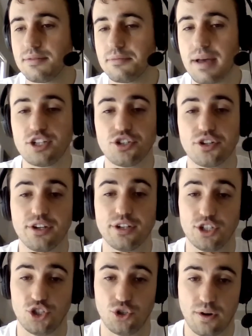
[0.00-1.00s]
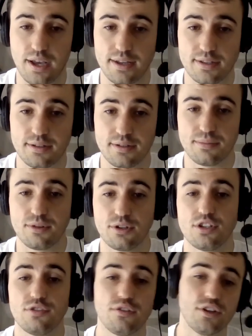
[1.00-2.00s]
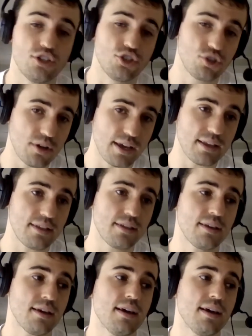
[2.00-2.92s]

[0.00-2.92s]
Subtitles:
make sure you enjoy it, because if you enjoy it,